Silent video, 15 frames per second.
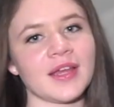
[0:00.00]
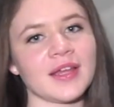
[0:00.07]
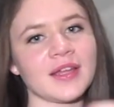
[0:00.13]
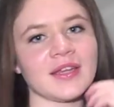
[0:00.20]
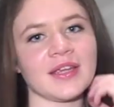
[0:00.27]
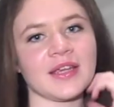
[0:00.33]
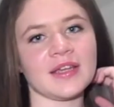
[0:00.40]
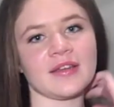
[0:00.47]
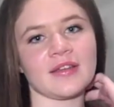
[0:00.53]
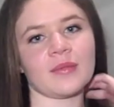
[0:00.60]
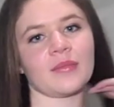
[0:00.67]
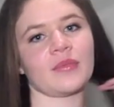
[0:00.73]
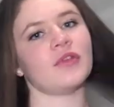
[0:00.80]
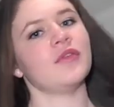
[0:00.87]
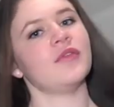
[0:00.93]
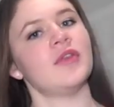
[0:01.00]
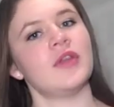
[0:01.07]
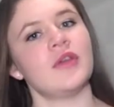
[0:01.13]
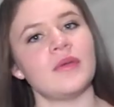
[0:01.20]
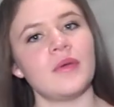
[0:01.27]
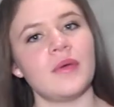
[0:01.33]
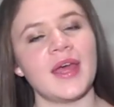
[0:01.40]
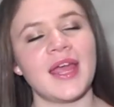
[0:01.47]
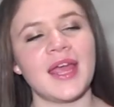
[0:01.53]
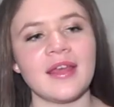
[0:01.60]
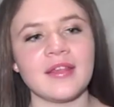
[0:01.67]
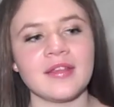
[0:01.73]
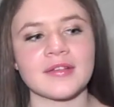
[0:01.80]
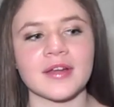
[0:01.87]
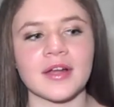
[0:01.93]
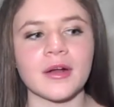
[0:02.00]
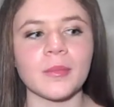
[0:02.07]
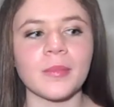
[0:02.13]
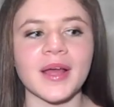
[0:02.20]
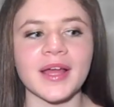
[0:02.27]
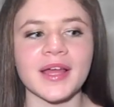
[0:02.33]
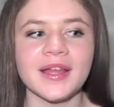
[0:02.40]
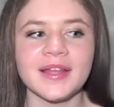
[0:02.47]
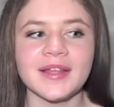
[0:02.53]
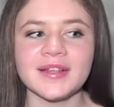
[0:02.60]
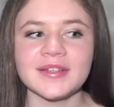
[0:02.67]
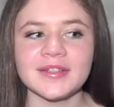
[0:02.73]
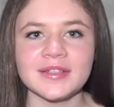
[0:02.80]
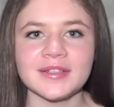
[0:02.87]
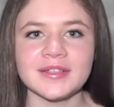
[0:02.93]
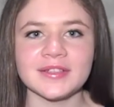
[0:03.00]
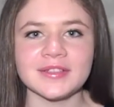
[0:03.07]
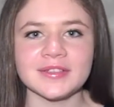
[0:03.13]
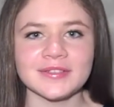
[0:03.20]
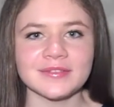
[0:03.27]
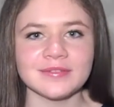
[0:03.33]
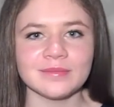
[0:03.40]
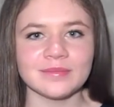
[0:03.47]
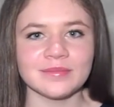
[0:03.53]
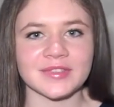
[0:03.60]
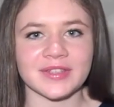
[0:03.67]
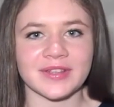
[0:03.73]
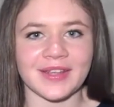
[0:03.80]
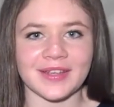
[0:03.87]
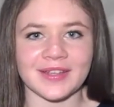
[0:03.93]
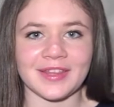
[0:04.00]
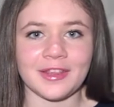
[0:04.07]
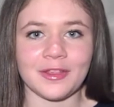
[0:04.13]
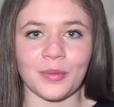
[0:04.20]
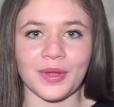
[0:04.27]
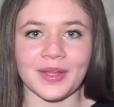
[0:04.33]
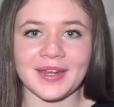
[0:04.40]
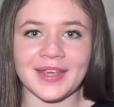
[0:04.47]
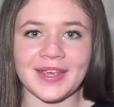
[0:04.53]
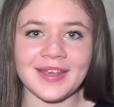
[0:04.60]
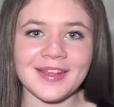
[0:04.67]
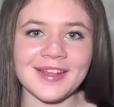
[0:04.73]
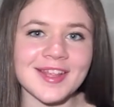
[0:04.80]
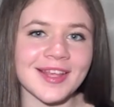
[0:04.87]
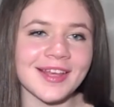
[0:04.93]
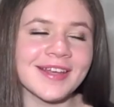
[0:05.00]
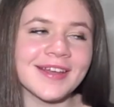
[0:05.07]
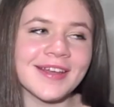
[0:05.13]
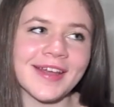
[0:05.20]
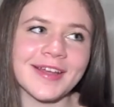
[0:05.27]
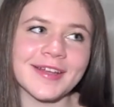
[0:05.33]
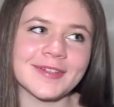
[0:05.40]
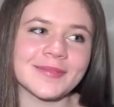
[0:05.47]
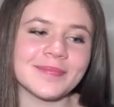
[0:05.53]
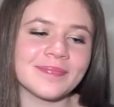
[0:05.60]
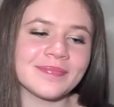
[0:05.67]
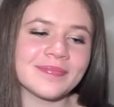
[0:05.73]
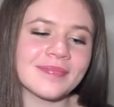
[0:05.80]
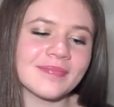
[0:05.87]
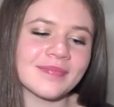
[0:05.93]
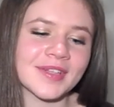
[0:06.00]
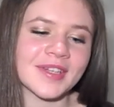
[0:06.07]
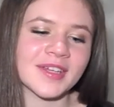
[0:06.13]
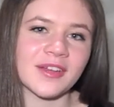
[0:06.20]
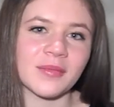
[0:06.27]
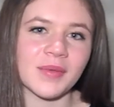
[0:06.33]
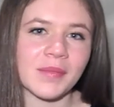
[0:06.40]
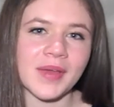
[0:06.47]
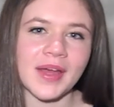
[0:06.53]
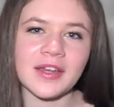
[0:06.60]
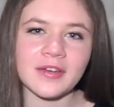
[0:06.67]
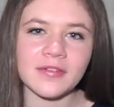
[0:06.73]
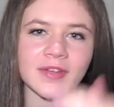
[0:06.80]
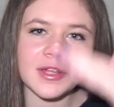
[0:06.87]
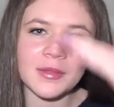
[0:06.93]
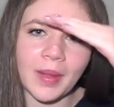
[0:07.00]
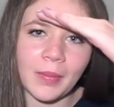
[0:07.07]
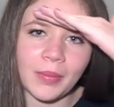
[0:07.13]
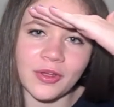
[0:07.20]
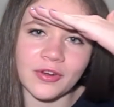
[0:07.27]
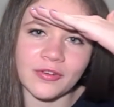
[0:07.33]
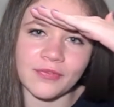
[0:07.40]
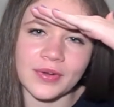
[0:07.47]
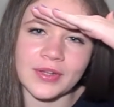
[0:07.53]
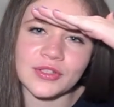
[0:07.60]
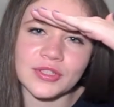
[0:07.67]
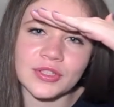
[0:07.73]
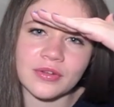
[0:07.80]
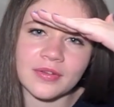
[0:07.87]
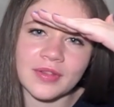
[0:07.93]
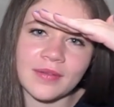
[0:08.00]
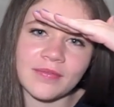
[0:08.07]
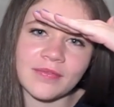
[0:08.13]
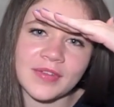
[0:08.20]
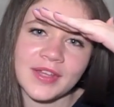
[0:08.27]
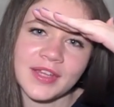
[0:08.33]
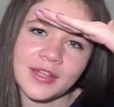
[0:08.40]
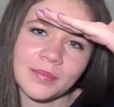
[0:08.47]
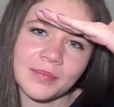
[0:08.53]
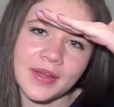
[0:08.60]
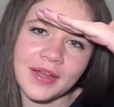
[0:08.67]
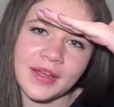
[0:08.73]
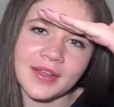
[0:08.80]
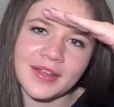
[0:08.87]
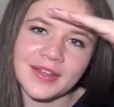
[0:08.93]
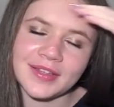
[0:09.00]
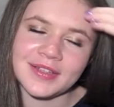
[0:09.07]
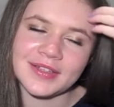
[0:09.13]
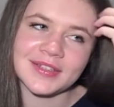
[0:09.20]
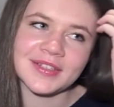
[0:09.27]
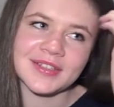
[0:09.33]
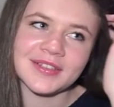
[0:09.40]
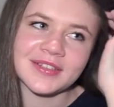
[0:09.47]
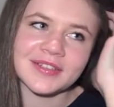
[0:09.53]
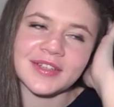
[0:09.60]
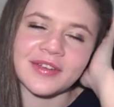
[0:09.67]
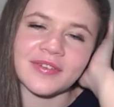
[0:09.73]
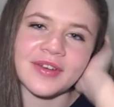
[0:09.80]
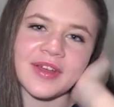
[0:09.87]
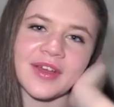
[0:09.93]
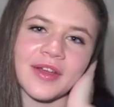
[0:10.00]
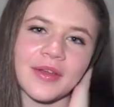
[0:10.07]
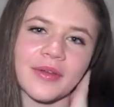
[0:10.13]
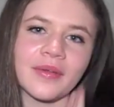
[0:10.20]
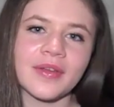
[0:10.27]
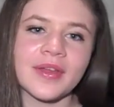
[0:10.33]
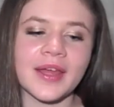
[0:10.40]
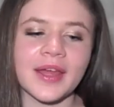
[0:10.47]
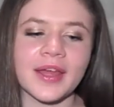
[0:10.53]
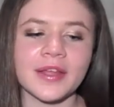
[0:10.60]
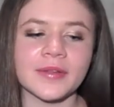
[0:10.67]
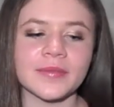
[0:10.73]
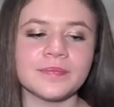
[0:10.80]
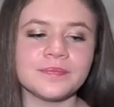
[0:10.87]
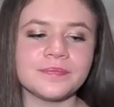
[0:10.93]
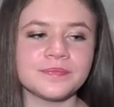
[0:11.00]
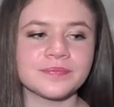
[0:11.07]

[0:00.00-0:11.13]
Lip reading: I need some sort of new hairstyle, but just like this one, I guess. But no, maybe I did think about putting a fringe in or something, but don't know.